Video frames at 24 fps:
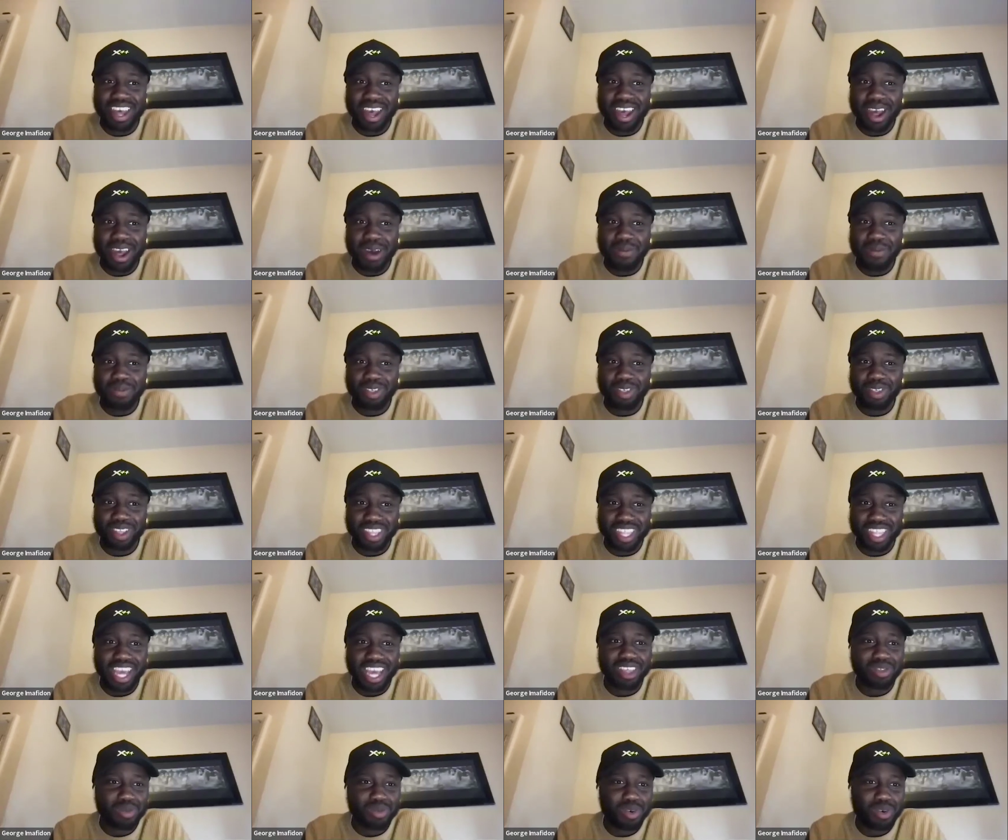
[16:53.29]
Um, so
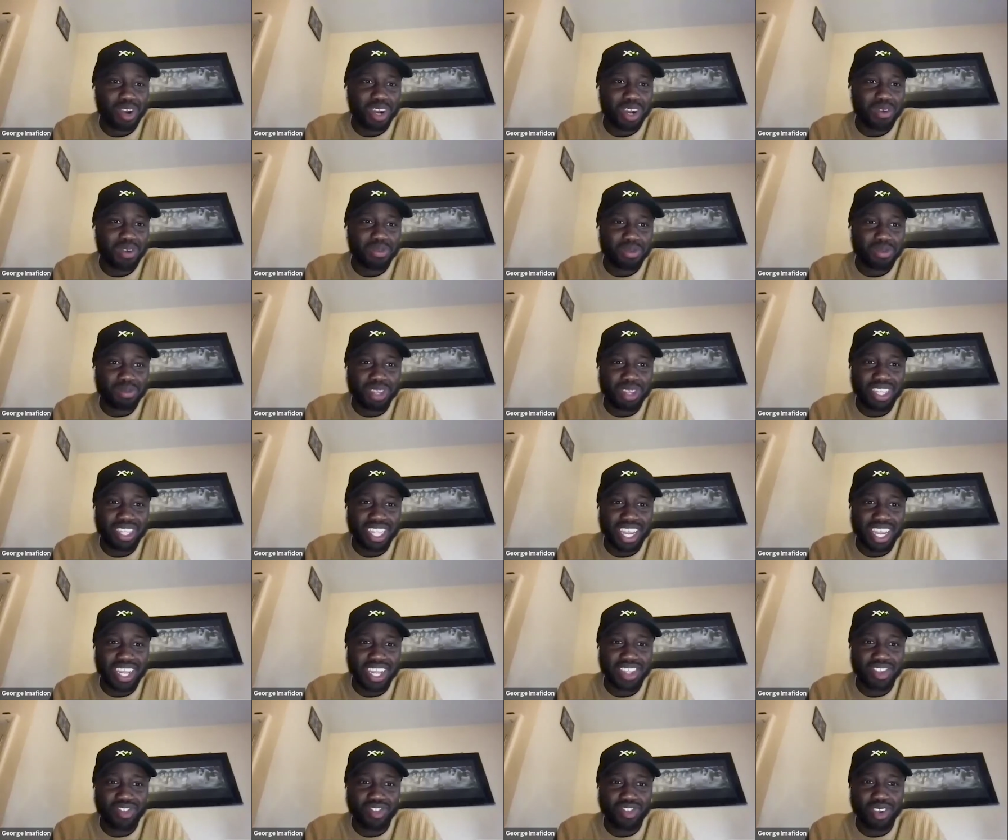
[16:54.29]
that's what helped me
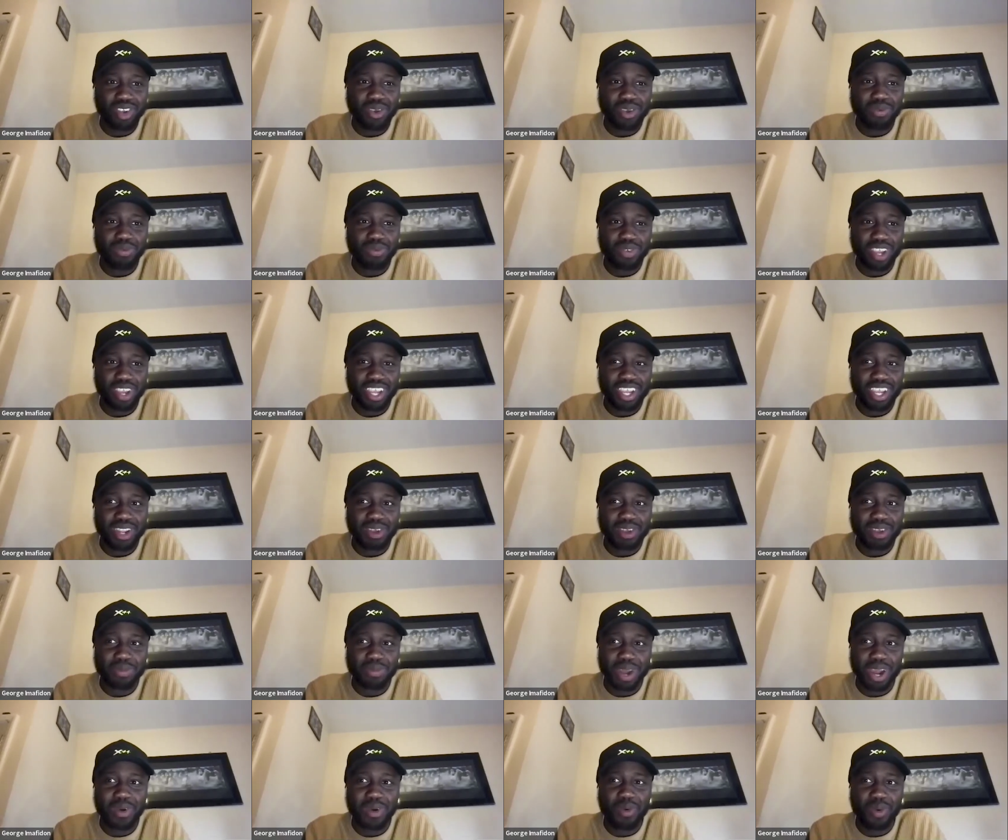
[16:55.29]
dare to dream, thinking
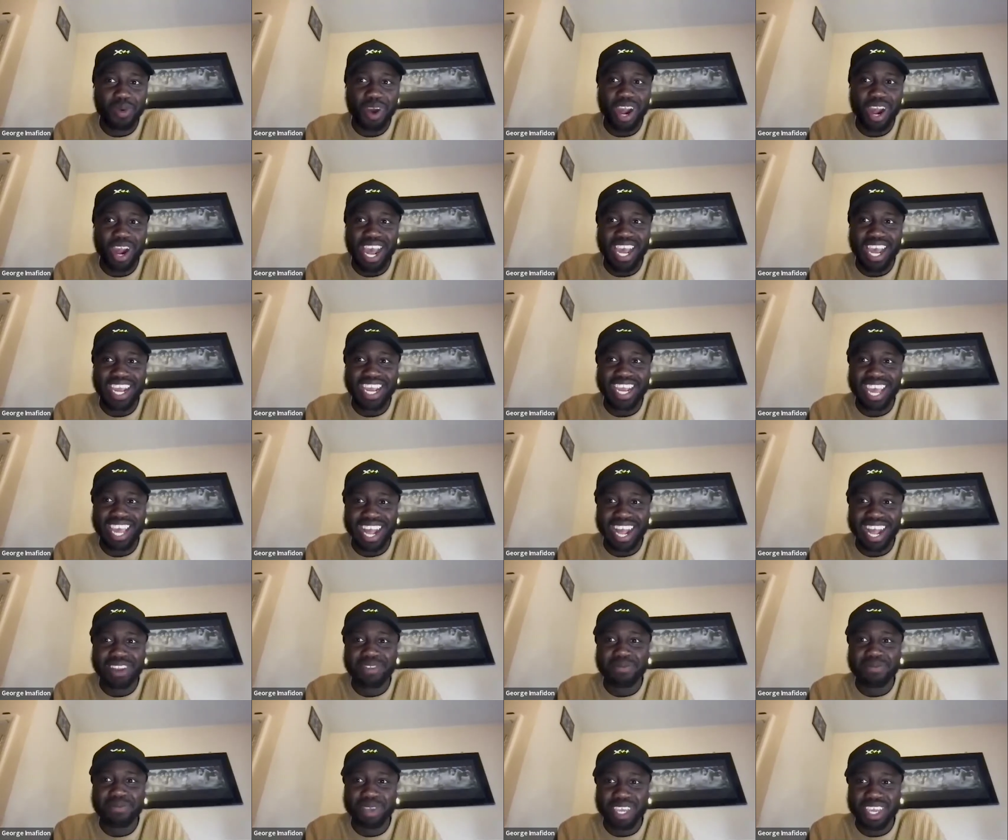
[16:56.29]
about what I
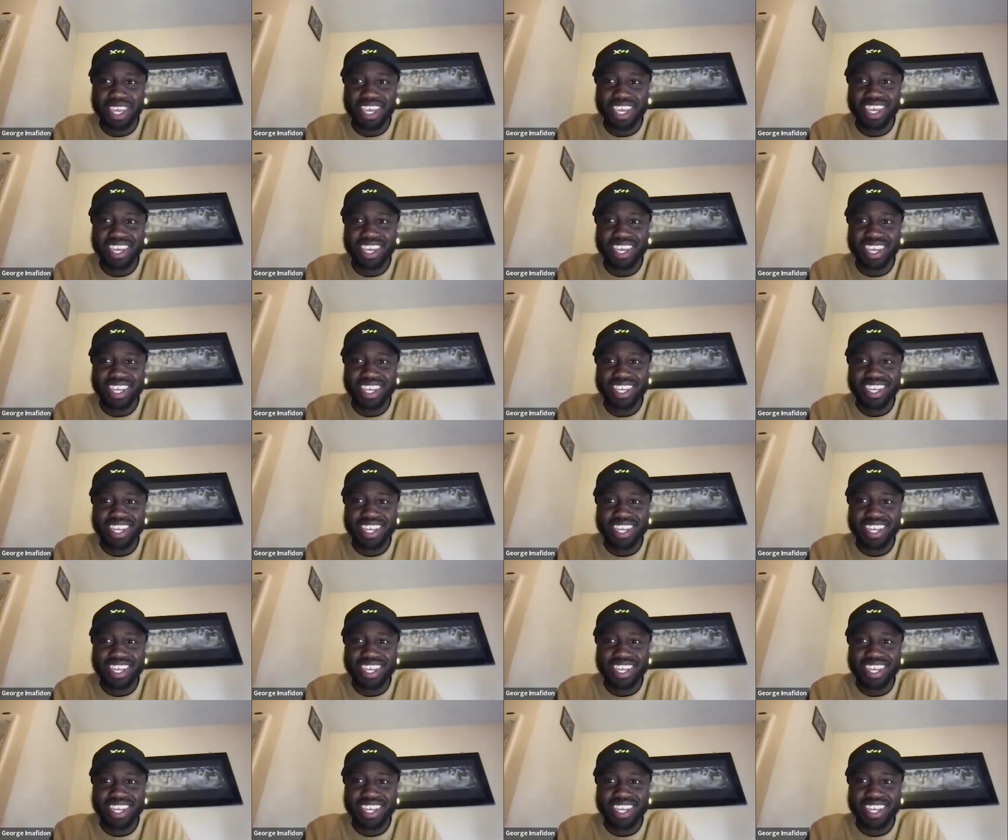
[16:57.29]
can be,